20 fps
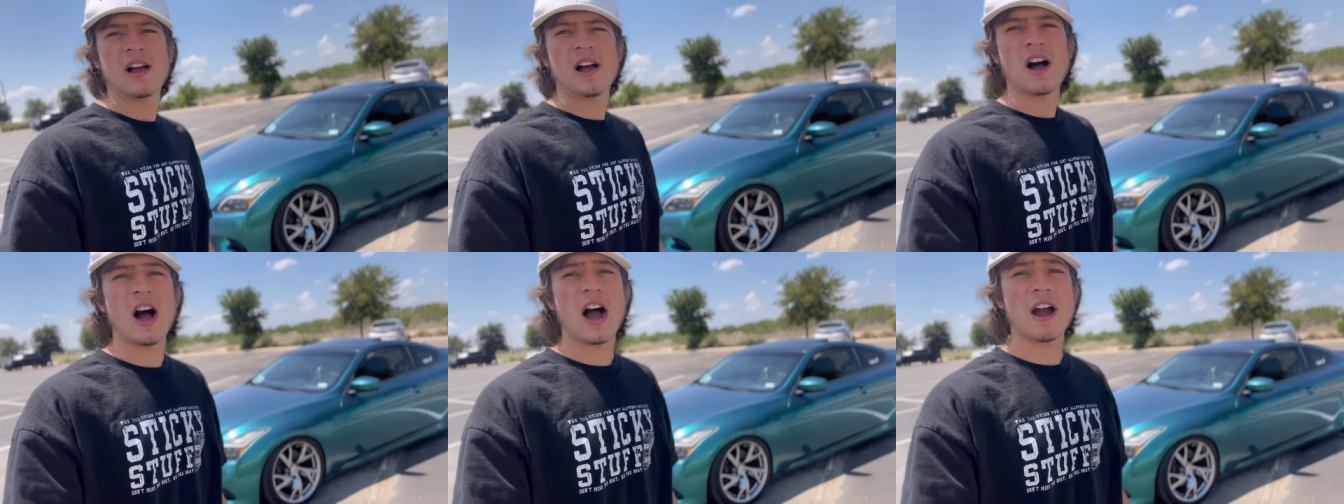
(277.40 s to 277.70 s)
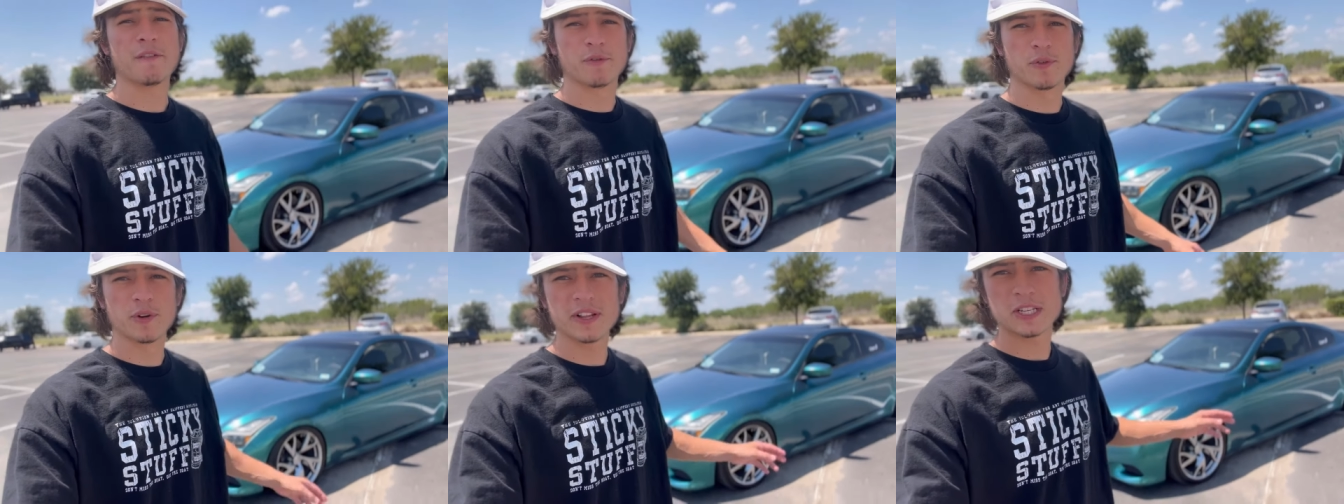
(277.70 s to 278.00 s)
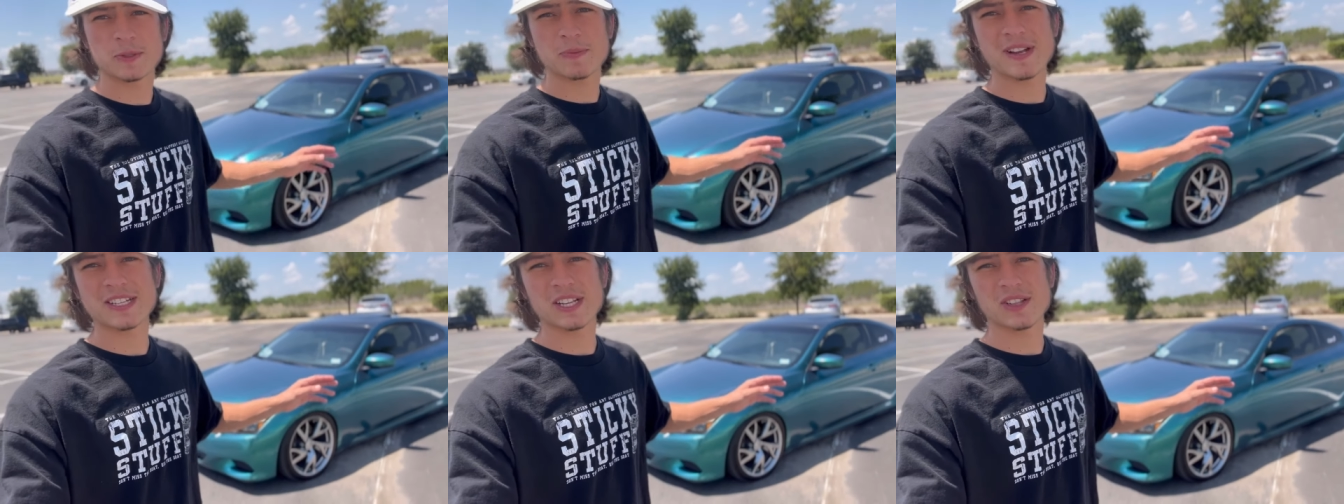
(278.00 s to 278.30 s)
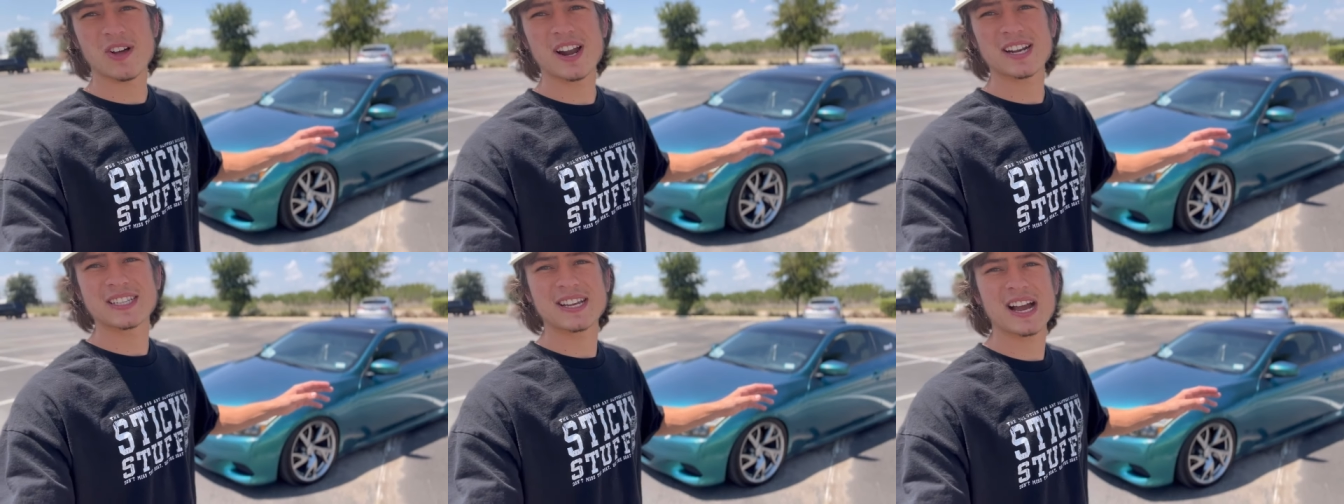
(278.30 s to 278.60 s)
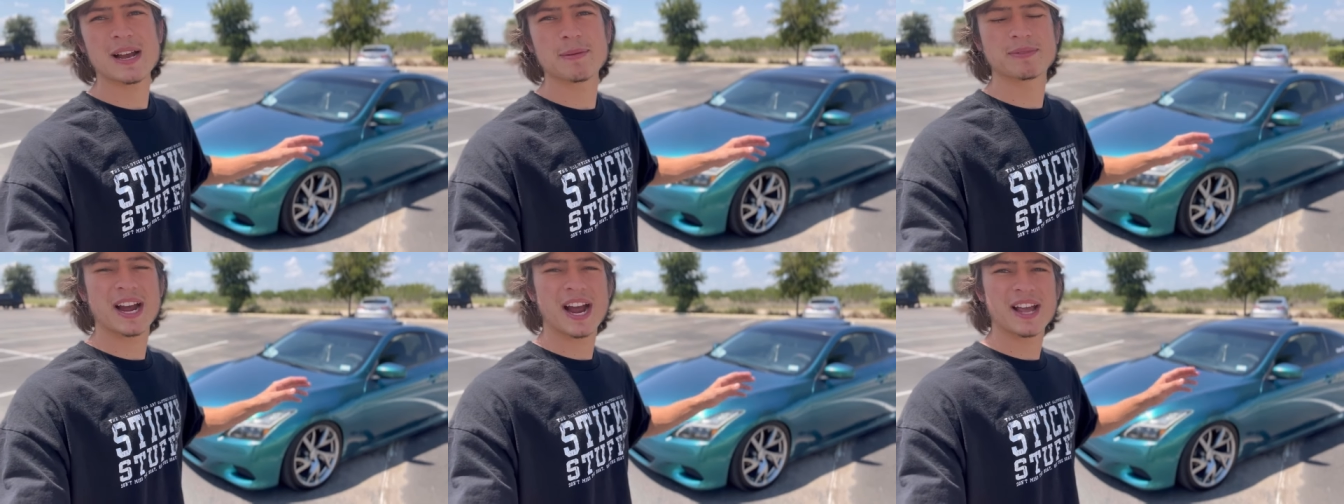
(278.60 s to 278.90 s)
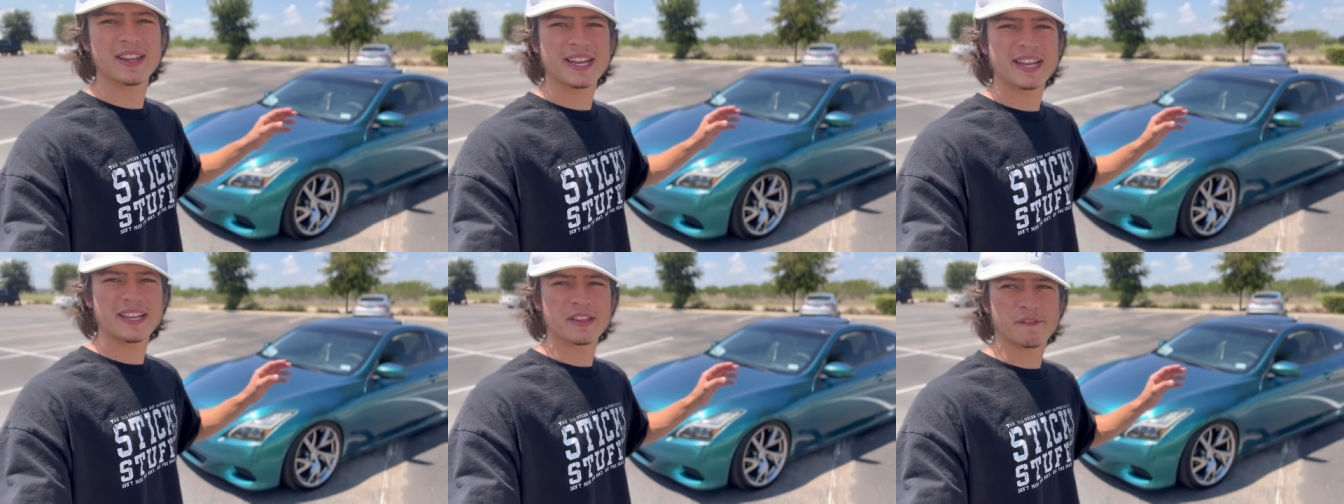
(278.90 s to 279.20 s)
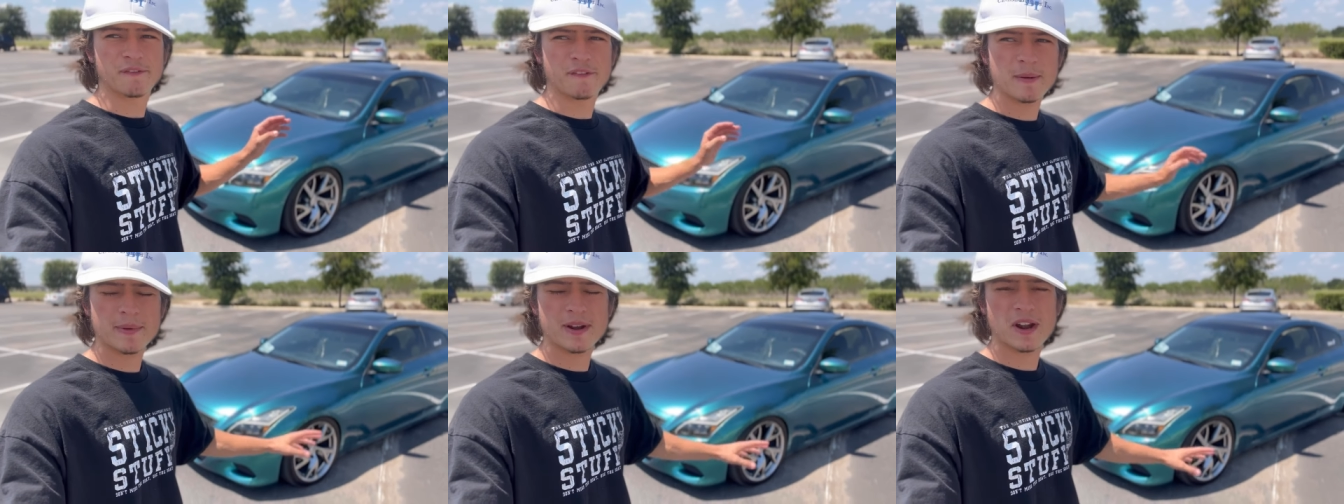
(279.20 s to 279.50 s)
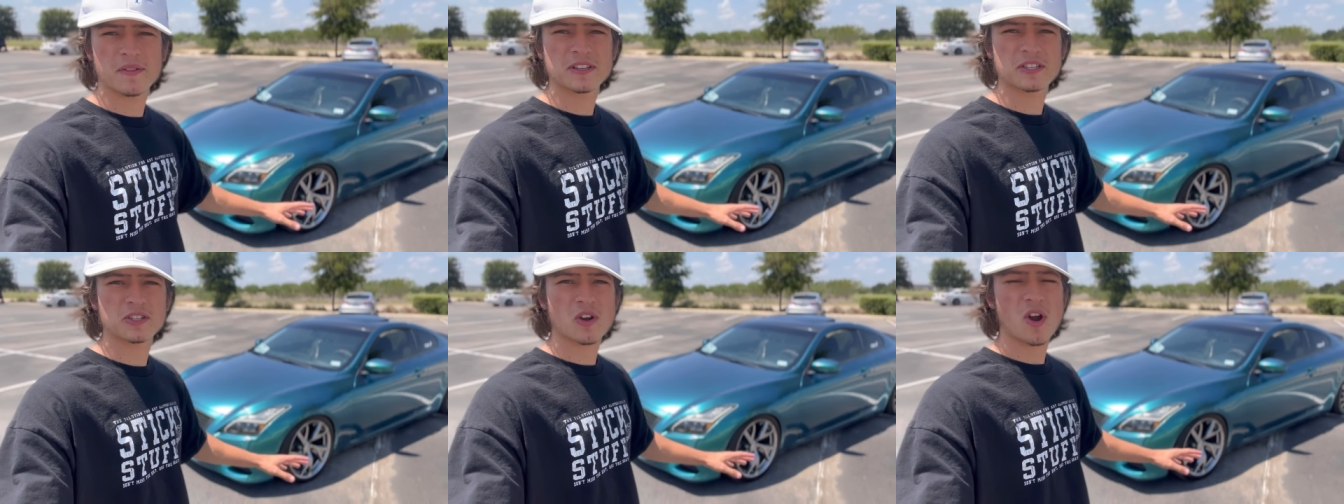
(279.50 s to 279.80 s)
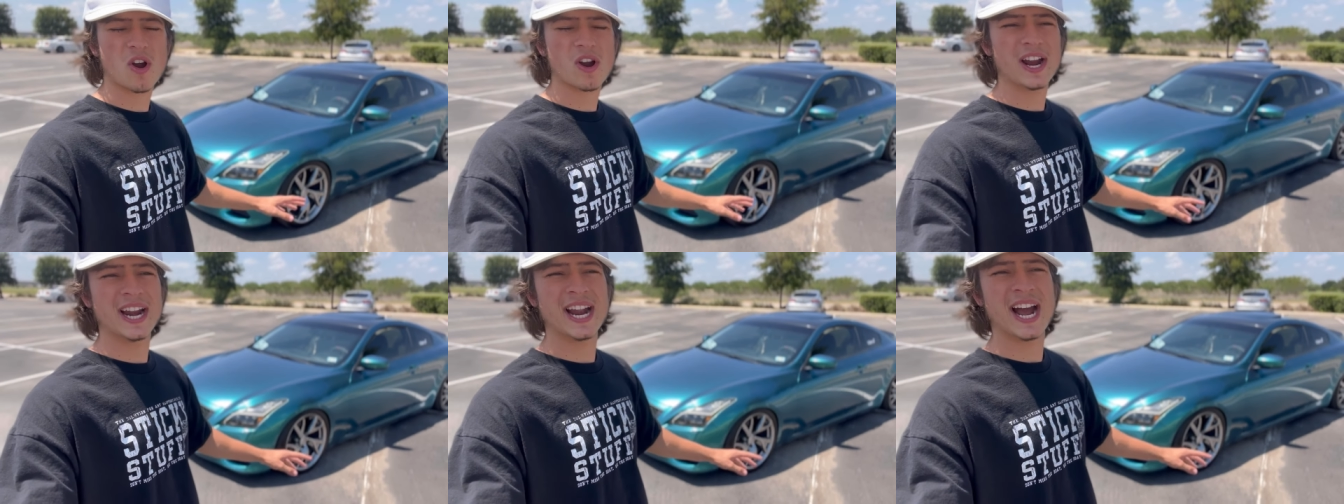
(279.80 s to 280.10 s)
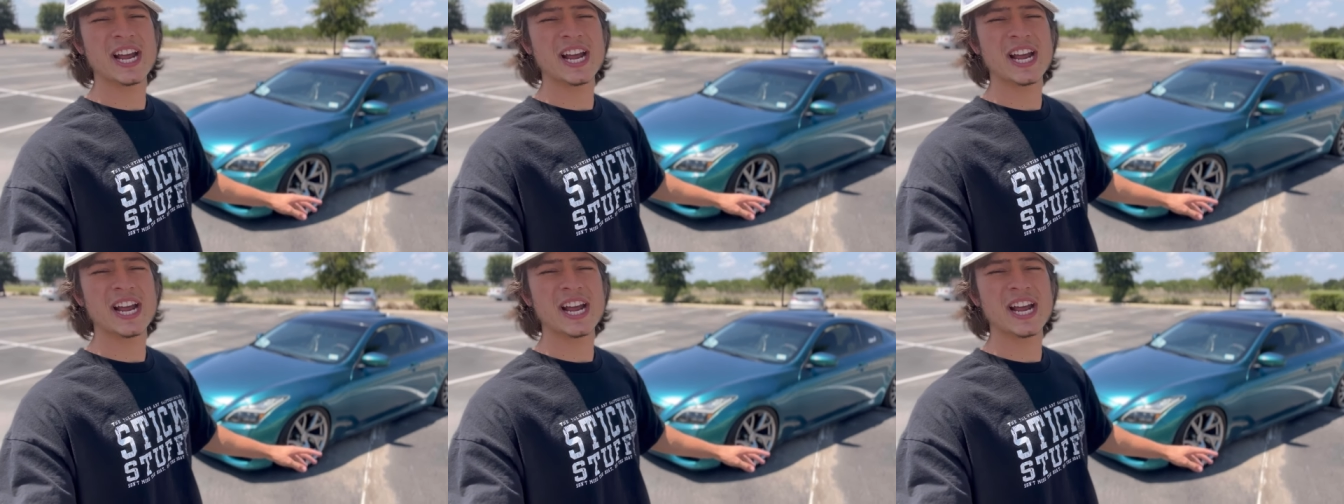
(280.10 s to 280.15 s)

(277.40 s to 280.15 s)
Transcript: I've really spent a lot of time dialing in the fitment on this car and